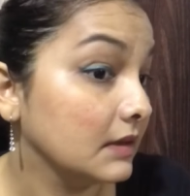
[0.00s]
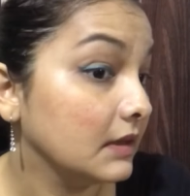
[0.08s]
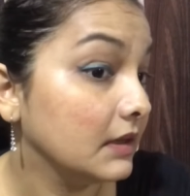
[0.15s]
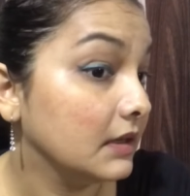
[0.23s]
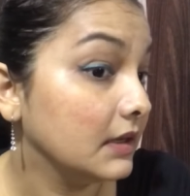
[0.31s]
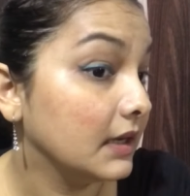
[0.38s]

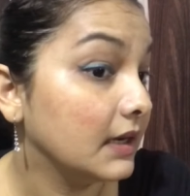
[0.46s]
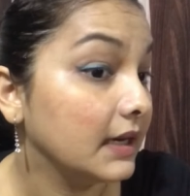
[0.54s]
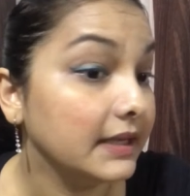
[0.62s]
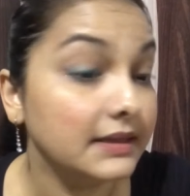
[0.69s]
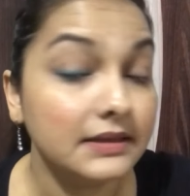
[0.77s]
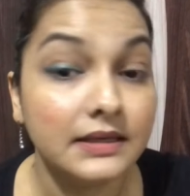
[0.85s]
Yeah,
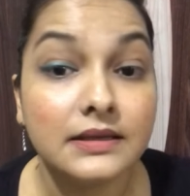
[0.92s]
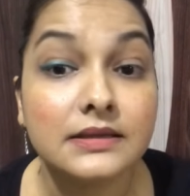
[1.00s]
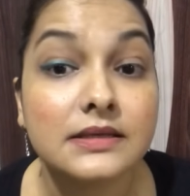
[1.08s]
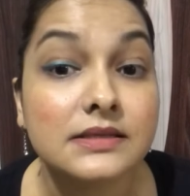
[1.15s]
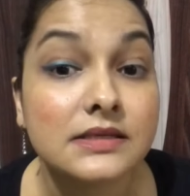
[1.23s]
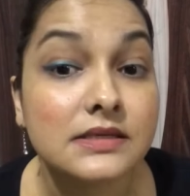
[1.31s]
I think
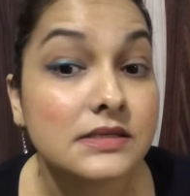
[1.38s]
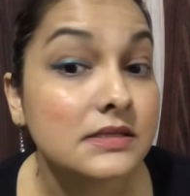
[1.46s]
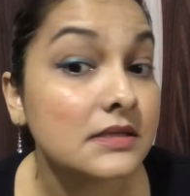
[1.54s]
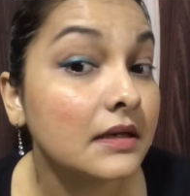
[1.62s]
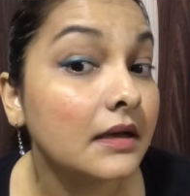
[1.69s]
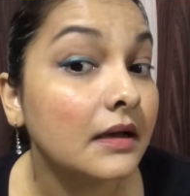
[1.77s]
this
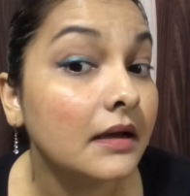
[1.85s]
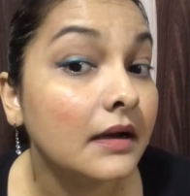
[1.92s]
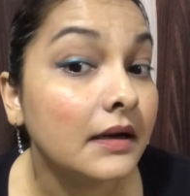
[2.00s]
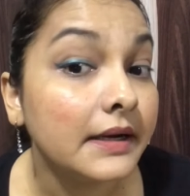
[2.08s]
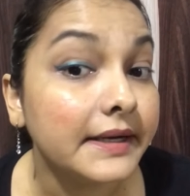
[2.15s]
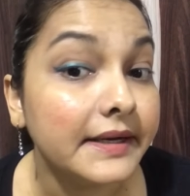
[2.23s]
is
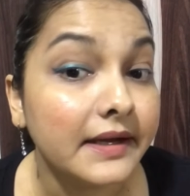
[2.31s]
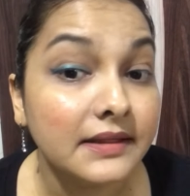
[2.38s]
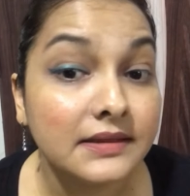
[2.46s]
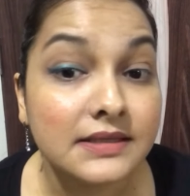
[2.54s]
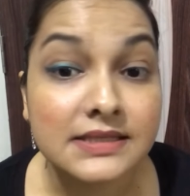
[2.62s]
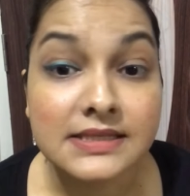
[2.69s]

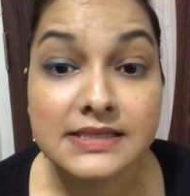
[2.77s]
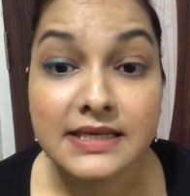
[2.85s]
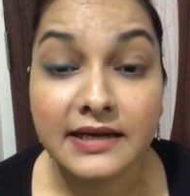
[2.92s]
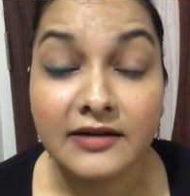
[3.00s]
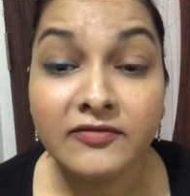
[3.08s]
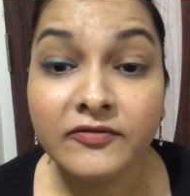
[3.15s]
done. This is
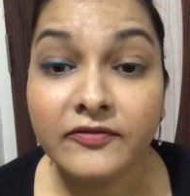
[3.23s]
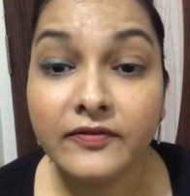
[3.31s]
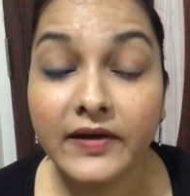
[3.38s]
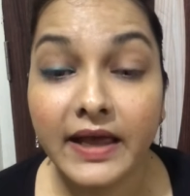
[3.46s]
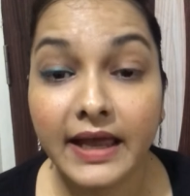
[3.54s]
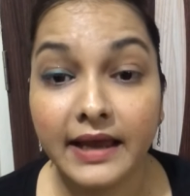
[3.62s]

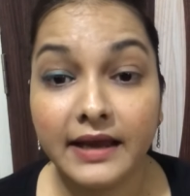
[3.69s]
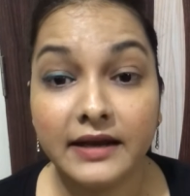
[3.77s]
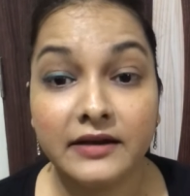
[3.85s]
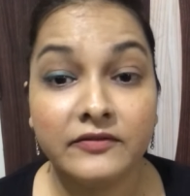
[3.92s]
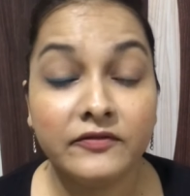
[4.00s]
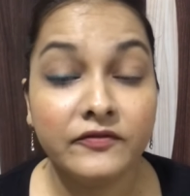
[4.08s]
enough,
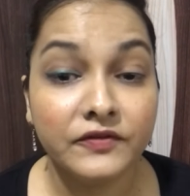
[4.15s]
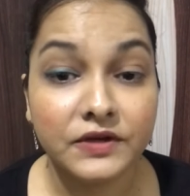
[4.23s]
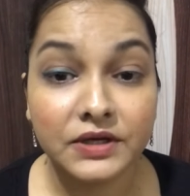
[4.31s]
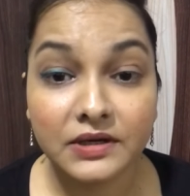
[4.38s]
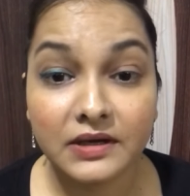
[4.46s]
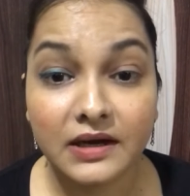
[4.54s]
and
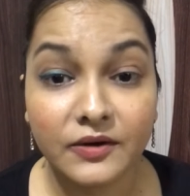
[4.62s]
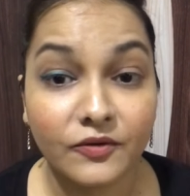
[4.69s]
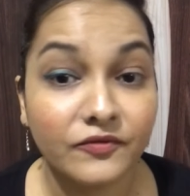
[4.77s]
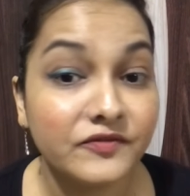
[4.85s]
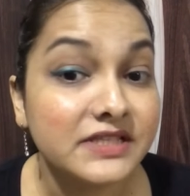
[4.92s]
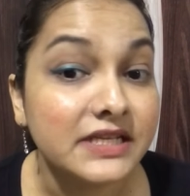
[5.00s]
we are
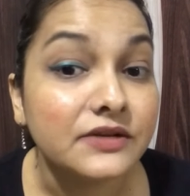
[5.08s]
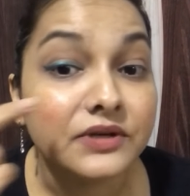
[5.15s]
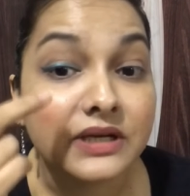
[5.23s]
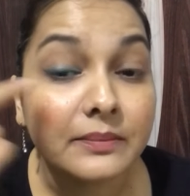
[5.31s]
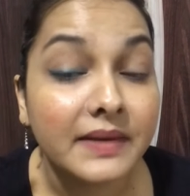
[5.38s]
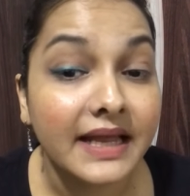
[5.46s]
obviously going
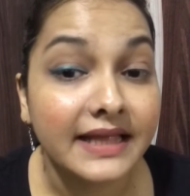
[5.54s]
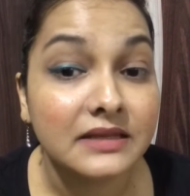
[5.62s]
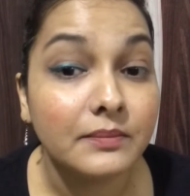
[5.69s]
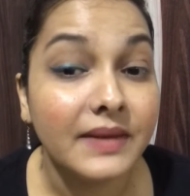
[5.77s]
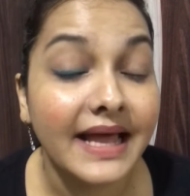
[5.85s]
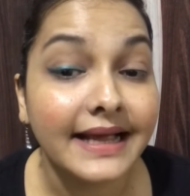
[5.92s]
to apply
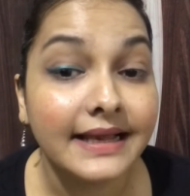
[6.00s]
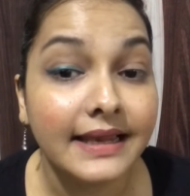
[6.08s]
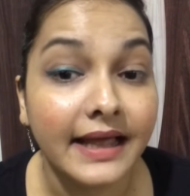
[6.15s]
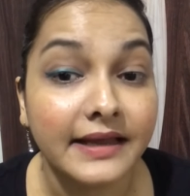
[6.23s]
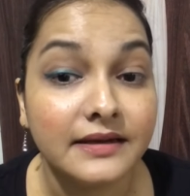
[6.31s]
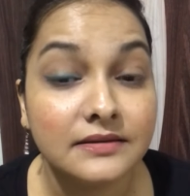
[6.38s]
the black
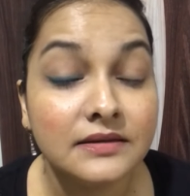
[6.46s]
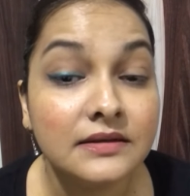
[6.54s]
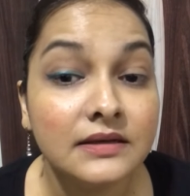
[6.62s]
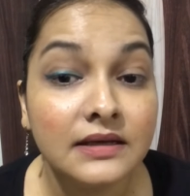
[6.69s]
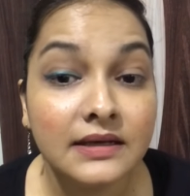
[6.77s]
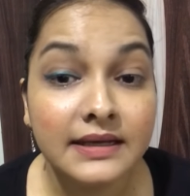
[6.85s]
liner
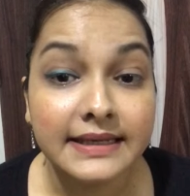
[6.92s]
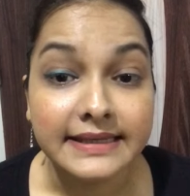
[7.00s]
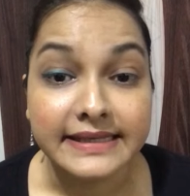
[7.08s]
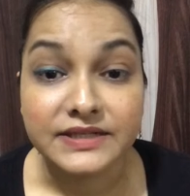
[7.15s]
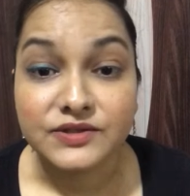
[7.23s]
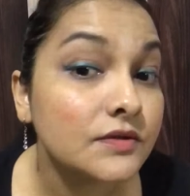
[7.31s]

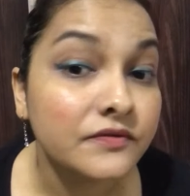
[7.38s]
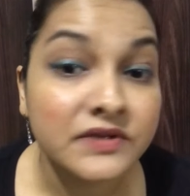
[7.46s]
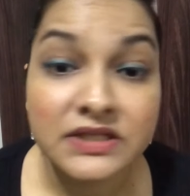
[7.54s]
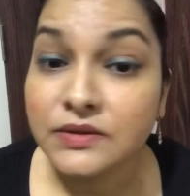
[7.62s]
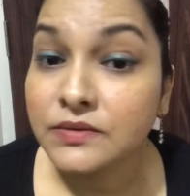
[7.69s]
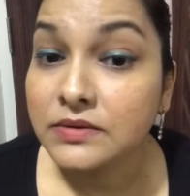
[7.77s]
later. So we
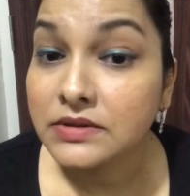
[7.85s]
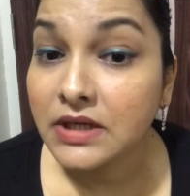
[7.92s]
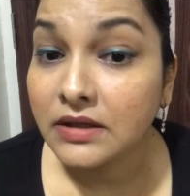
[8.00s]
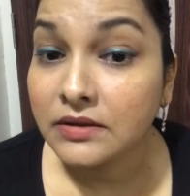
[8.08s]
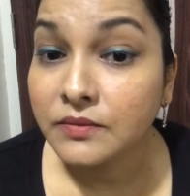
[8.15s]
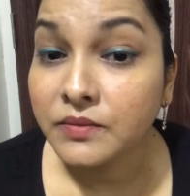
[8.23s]
are
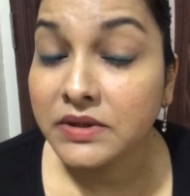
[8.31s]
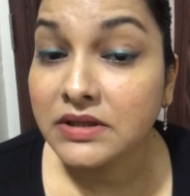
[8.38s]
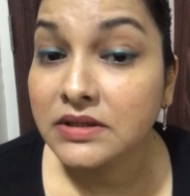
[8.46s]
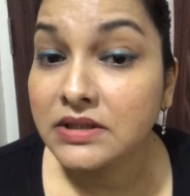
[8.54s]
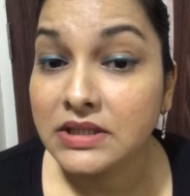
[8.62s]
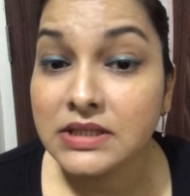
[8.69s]
done
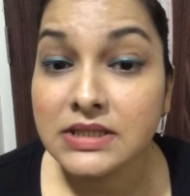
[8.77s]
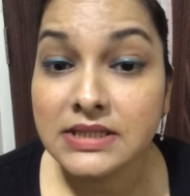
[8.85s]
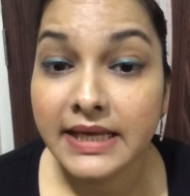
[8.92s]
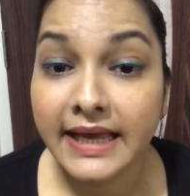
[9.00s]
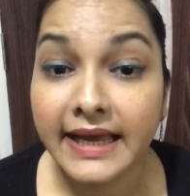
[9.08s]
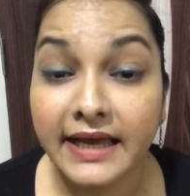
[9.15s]
with this,
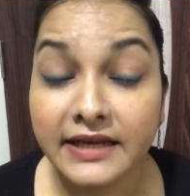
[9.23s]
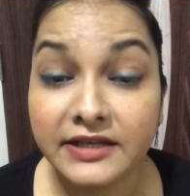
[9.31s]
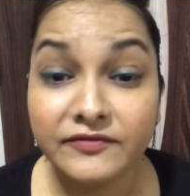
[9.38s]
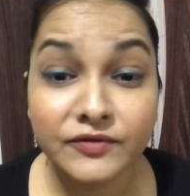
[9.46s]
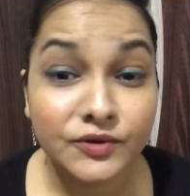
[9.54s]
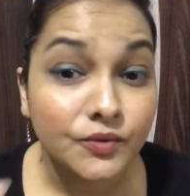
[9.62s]
and
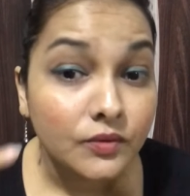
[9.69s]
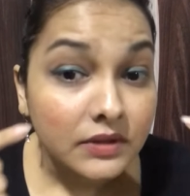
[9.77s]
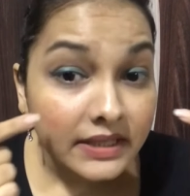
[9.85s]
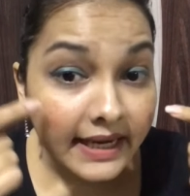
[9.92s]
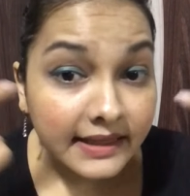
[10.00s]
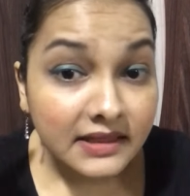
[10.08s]
if you
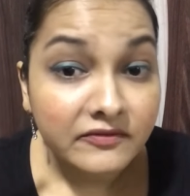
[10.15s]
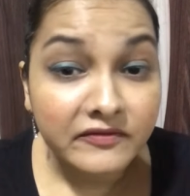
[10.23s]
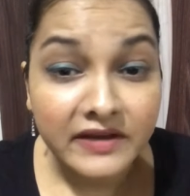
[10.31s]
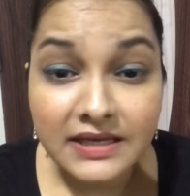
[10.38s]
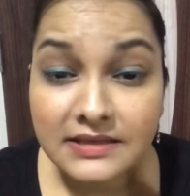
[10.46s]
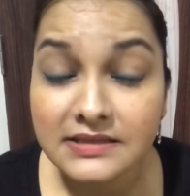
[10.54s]
don't get the
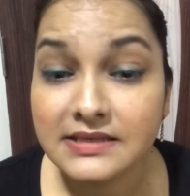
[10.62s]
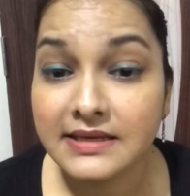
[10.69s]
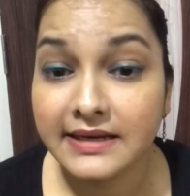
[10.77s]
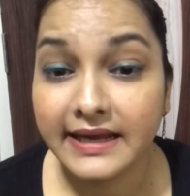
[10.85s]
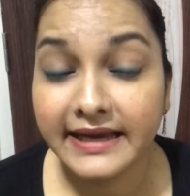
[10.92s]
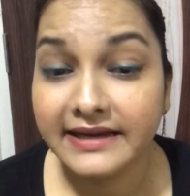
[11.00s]
wings
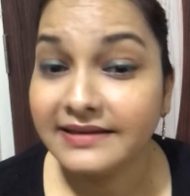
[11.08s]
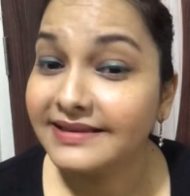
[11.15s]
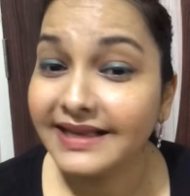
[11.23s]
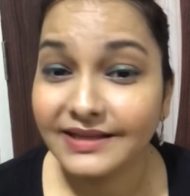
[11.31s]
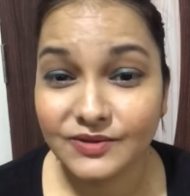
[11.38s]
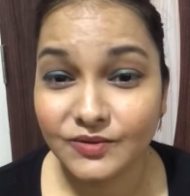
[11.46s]
right,
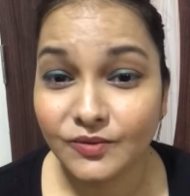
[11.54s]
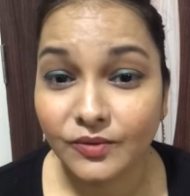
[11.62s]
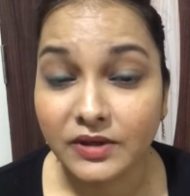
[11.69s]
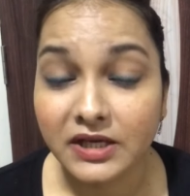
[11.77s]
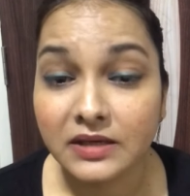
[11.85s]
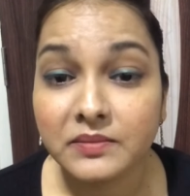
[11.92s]
that's
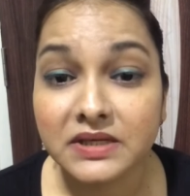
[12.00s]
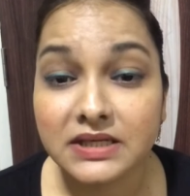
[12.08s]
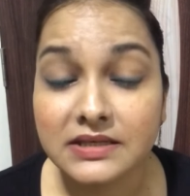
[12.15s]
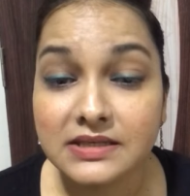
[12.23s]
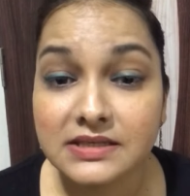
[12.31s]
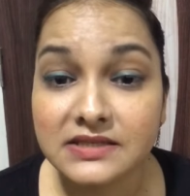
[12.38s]
okay,
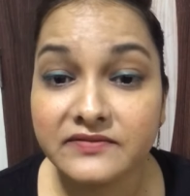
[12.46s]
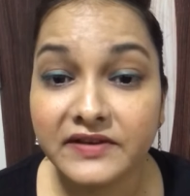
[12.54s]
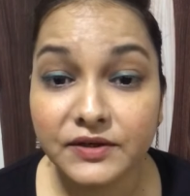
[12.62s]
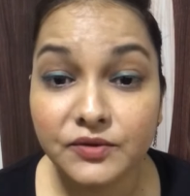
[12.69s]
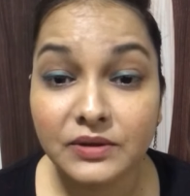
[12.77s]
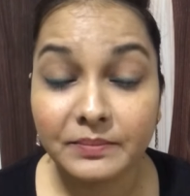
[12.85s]
because
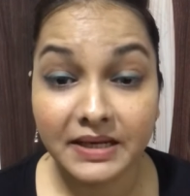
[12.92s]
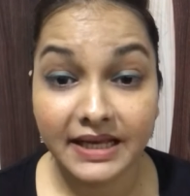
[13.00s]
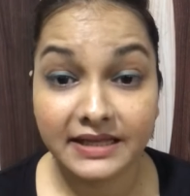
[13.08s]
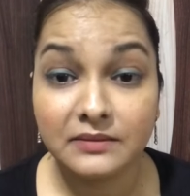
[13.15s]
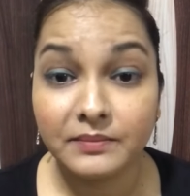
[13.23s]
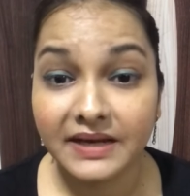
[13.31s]
when you
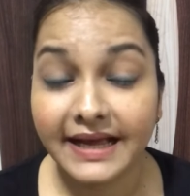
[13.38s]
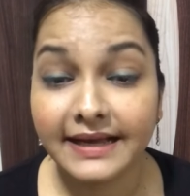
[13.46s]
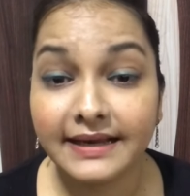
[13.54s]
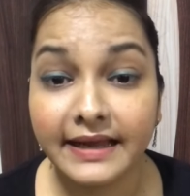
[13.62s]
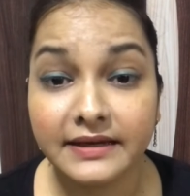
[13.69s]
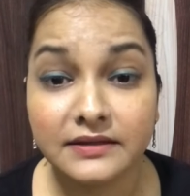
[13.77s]
apply the black
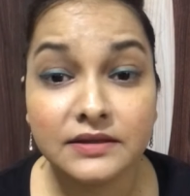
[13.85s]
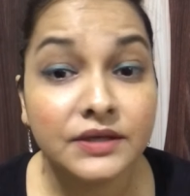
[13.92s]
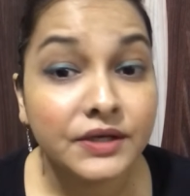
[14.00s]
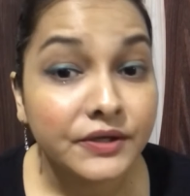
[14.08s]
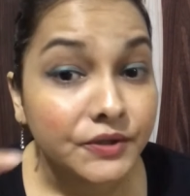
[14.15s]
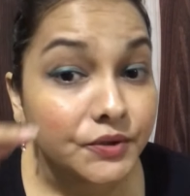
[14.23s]
liner
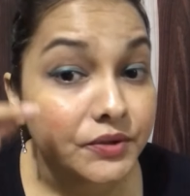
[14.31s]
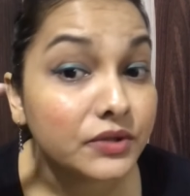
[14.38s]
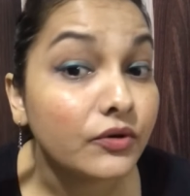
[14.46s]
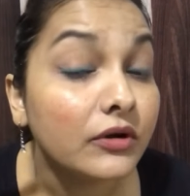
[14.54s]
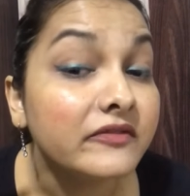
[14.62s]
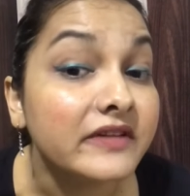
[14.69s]
you can
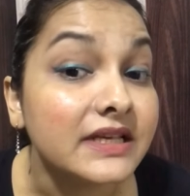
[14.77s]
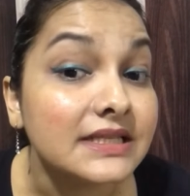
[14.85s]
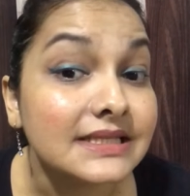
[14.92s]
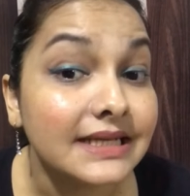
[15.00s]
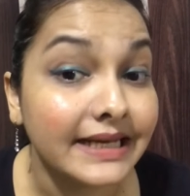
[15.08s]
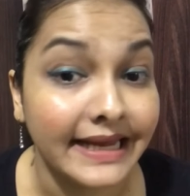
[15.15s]

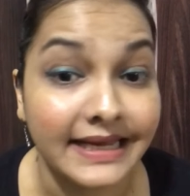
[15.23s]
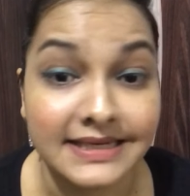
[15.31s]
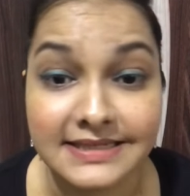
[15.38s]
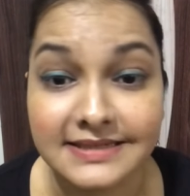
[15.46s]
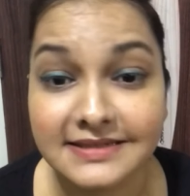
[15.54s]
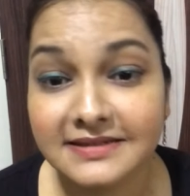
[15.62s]
always
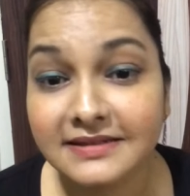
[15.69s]
correct it.